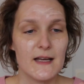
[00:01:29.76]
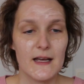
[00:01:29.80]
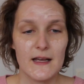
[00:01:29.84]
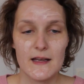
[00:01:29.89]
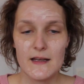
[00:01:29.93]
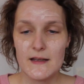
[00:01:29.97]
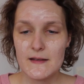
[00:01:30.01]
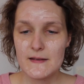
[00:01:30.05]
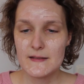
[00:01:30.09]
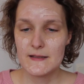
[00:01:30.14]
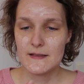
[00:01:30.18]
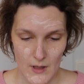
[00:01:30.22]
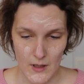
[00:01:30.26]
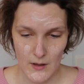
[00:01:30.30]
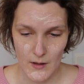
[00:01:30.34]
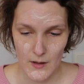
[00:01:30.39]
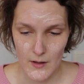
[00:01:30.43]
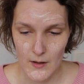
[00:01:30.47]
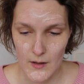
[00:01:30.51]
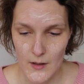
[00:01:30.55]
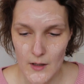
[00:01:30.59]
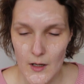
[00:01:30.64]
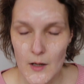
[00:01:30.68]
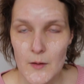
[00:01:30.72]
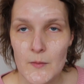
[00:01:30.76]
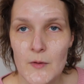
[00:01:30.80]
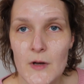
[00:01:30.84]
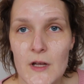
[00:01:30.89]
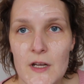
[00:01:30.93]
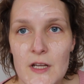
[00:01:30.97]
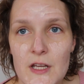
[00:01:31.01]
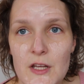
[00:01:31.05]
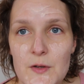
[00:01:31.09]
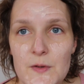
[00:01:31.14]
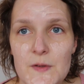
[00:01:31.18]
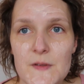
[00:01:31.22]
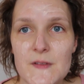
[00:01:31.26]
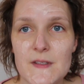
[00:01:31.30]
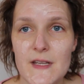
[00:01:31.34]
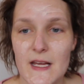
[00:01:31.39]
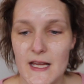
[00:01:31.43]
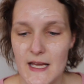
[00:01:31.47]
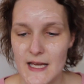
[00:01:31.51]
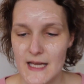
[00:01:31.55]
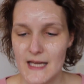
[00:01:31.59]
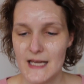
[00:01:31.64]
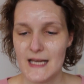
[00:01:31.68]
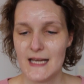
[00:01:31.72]
nice. I'm gonna use
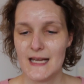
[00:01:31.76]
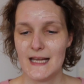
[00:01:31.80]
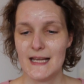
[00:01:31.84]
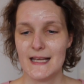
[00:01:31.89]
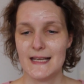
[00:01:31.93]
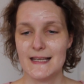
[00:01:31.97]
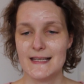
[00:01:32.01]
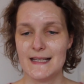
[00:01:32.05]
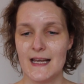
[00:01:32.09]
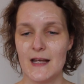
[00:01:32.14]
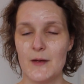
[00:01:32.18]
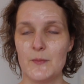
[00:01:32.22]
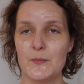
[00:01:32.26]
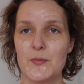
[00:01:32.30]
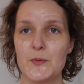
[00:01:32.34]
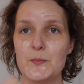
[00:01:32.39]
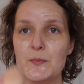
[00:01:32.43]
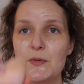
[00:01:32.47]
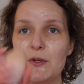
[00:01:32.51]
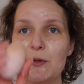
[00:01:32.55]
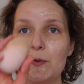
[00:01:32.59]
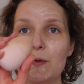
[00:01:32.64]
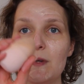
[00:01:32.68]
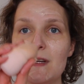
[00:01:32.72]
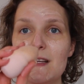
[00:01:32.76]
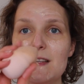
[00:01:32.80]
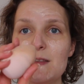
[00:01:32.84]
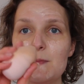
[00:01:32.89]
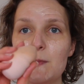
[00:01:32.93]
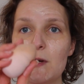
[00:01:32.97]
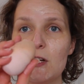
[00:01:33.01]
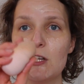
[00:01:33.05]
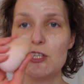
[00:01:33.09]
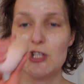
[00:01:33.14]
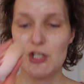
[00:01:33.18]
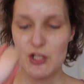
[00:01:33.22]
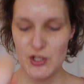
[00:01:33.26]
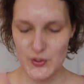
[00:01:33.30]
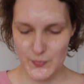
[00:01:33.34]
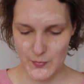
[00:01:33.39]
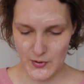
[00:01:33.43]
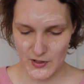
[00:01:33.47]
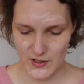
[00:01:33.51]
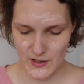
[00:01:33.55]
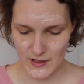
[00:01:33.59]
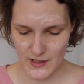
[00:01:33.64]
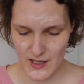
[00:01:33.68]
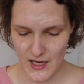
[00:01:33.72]
a damp beauty sponge to
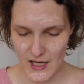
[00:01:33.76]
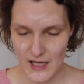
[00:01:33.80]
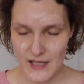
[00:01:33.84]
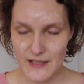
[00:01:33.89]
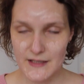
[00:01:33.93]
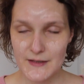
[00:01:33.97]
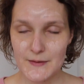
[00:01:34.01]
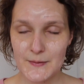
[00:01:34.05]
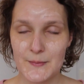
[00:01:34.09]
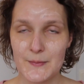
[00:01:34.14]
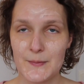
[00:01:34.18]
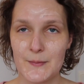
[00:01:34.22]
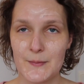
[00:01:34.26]
put it on.